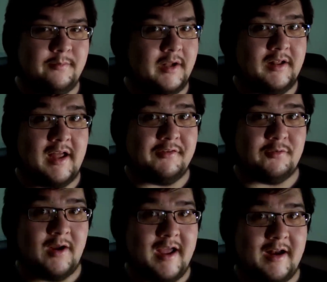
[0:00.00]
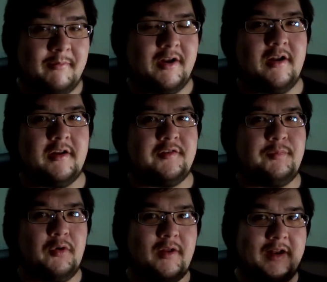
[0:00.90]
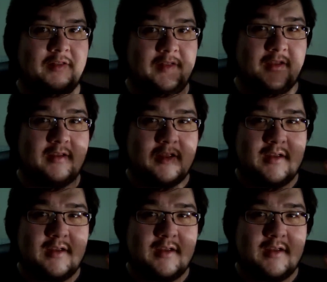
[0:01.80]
made them laugh for had. I'm gonna not spoil anything.